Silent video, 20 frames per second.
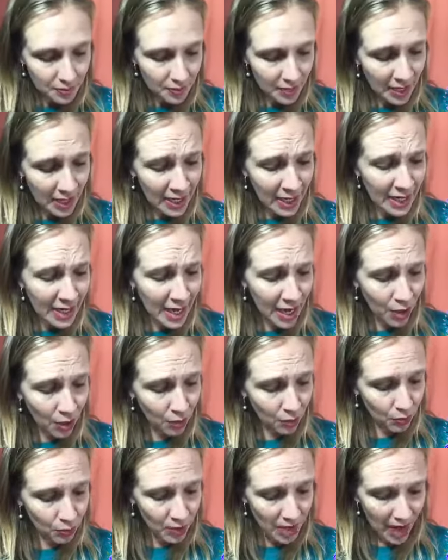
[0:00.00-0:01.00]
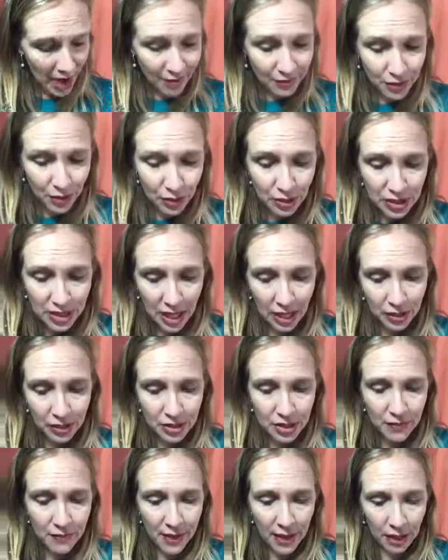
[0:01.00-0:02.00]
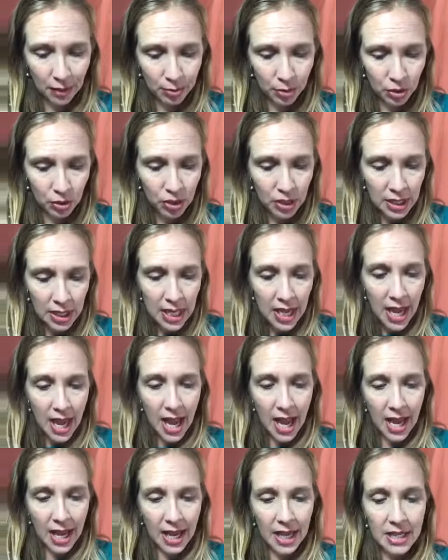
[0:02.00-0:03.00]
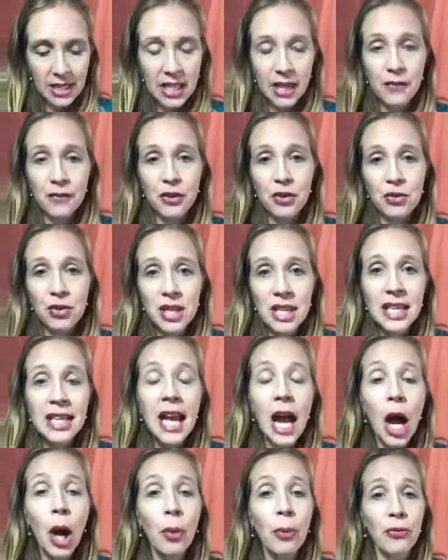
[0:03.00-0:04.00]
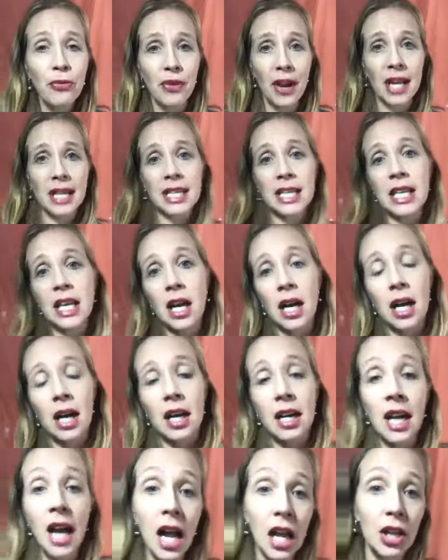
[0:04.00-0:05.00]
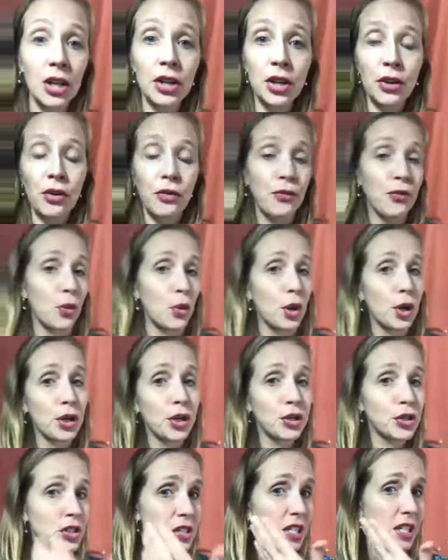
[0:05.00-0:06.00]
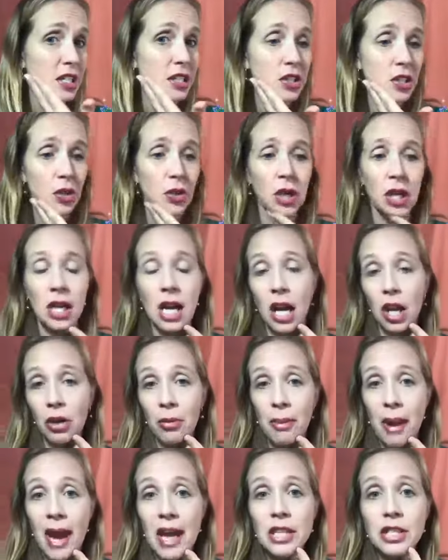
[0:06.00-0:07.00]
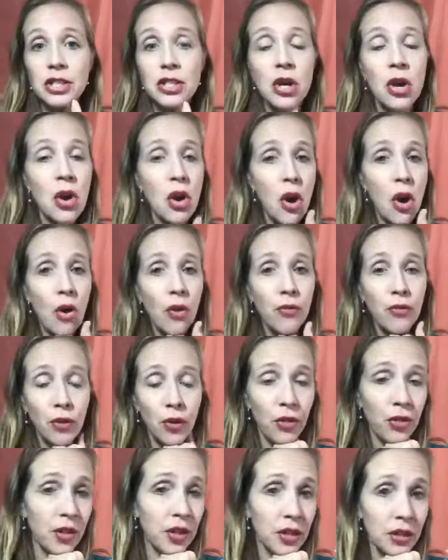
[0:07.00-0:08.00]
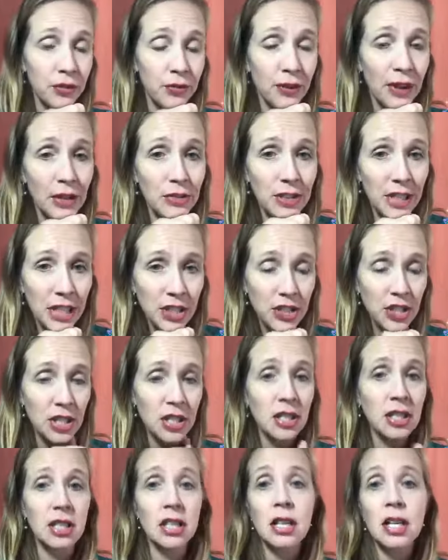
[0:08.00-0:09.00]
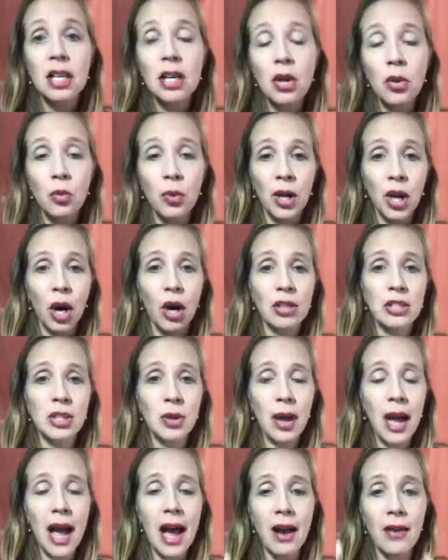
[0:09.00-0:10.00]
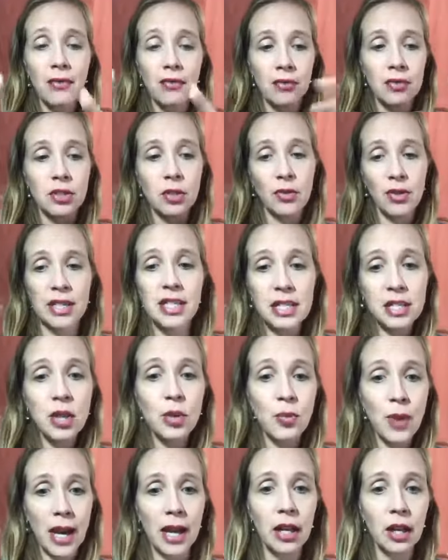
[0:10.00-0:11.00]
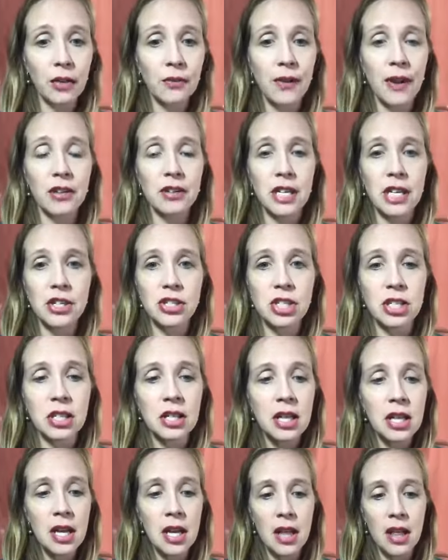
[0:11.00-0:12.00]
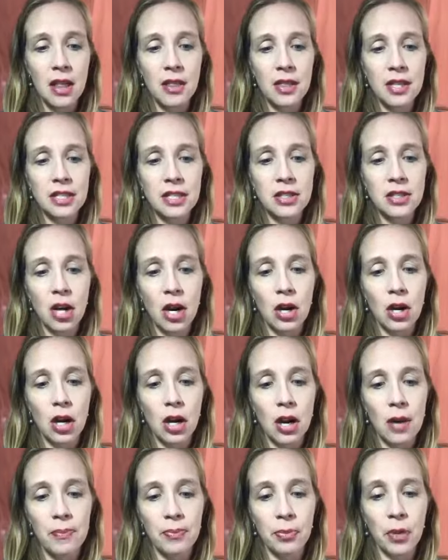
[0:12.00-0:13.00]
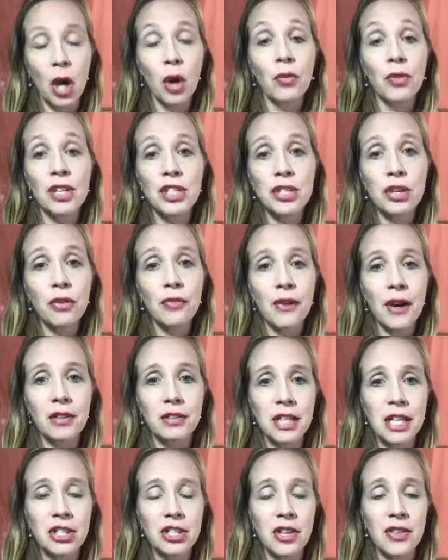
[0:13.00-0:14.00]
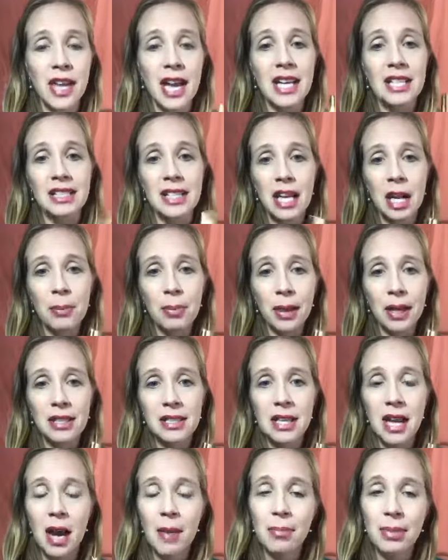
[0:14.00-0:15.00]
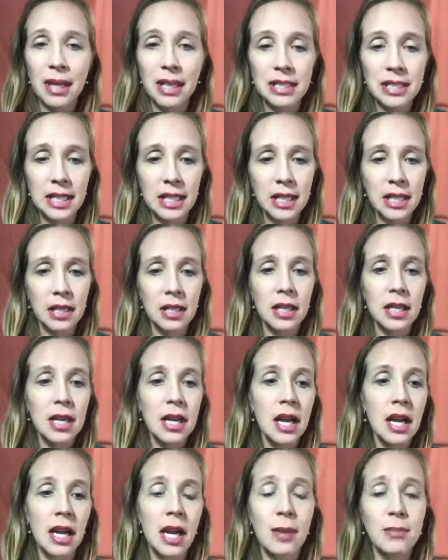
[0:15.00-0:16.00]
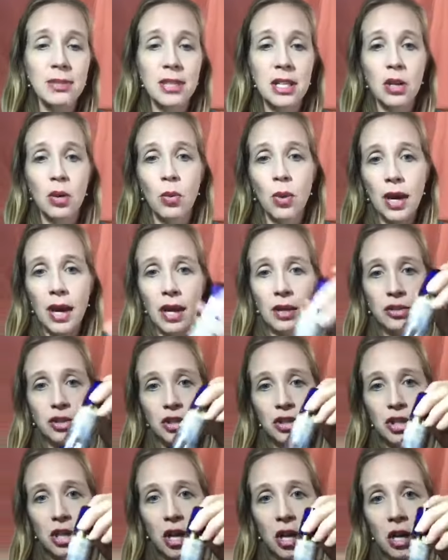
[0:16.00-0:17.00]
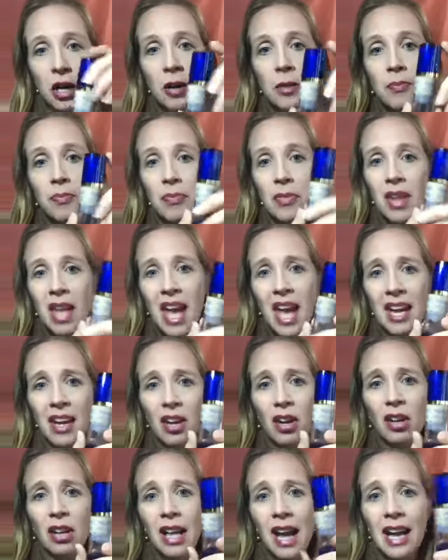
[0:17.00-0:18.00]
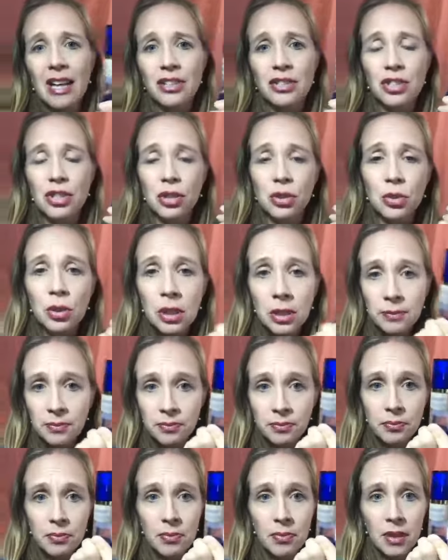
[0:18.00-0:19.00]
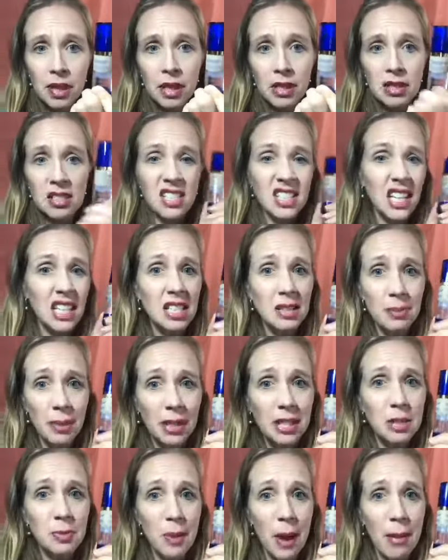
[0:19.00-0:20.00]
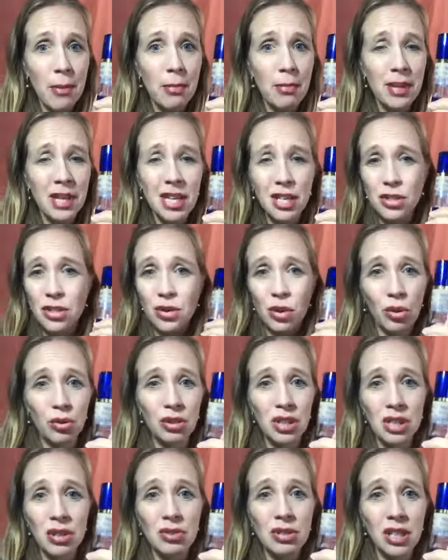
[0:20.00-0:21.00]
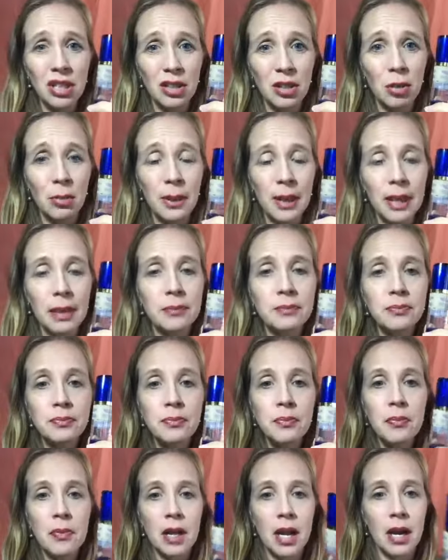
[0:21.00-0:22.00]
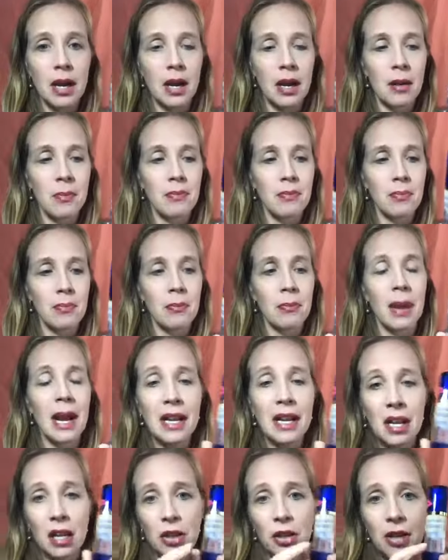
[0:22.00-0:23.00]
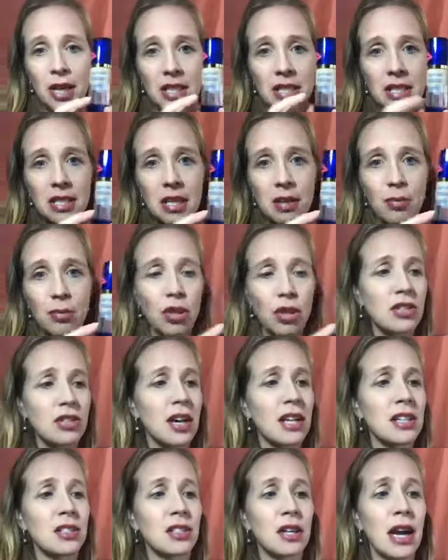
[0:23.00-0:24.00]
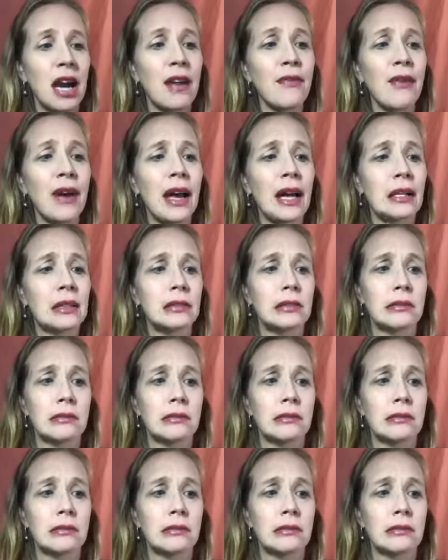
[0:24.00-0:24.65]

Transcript: anyhow, we have those colors available. And if you need help finding a color for your skin tone, a color match for the foundation, we also have, so this is the regular foundation. This is our original foundation that has Cineplex Complex in it. Comes in a 1 ounce jar, and it'll last you 6 months probably because you only use a little bit. My color correcting tint and moisturizer, I've had